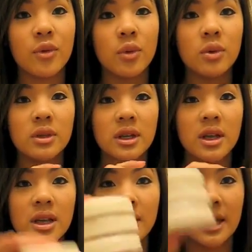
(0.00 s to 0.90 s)
full
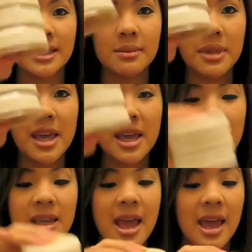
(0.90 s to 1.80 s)
custom
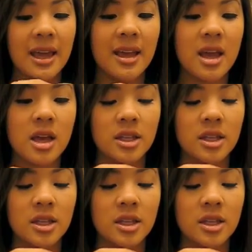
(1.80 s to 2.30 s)
kit, yay!